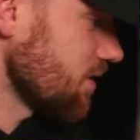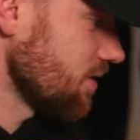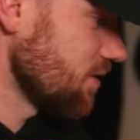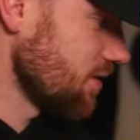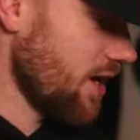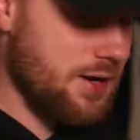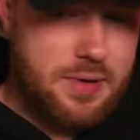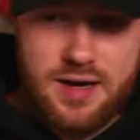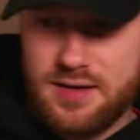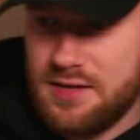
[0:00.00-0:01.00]
saying
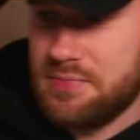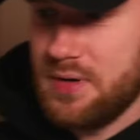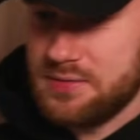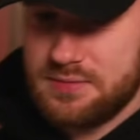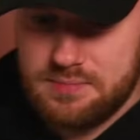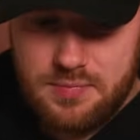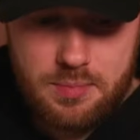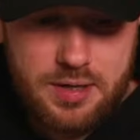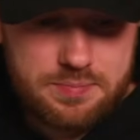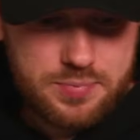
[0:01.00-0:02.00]
about if my mum
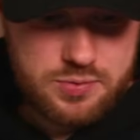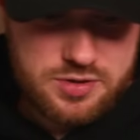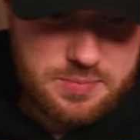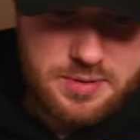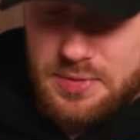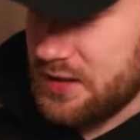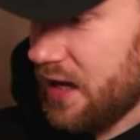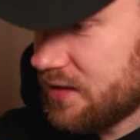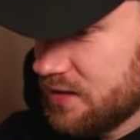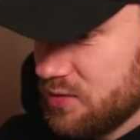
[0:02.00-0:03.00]
had balls, she'd be my
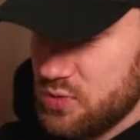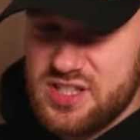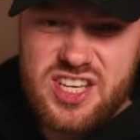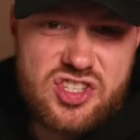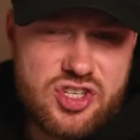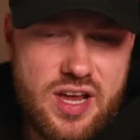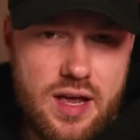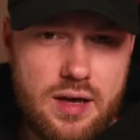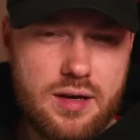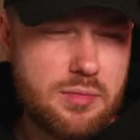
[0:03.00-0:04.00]
dad, was this
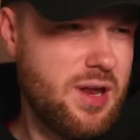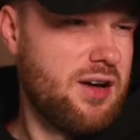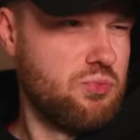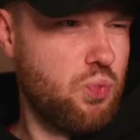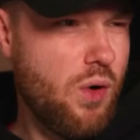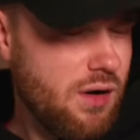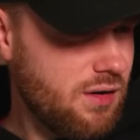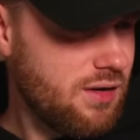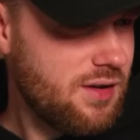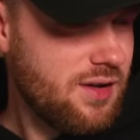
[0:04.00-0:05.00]
year. I'm like, what?
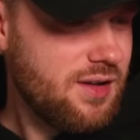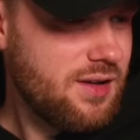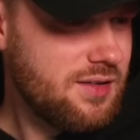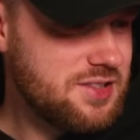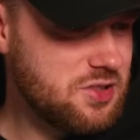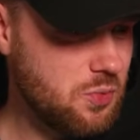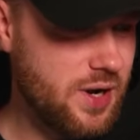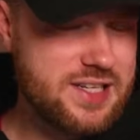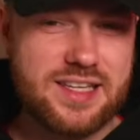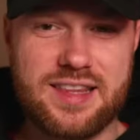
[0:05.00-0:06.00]
There's no way
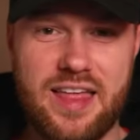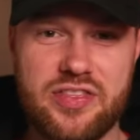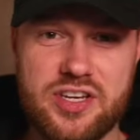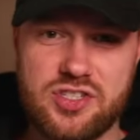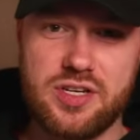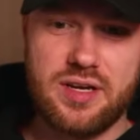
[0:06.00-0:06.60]
he said that this year.